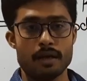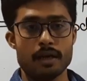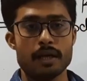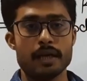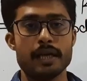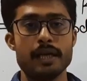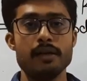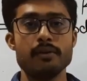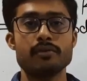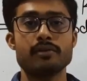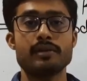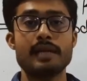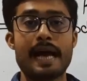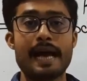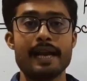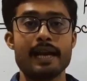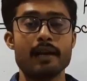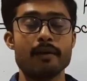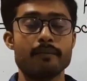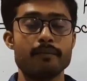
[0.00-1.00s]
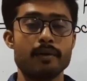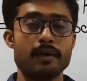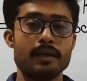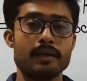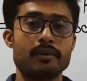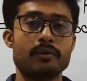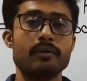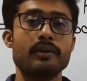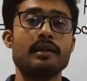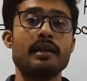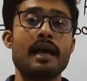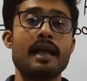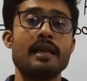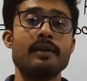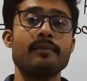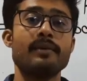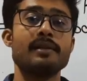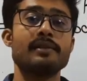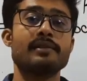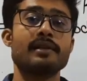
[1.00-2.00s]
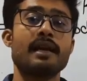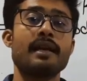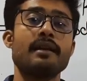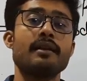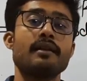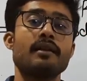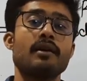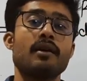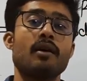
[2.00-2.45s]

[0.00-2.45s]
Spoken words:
gives direct birth to its animals and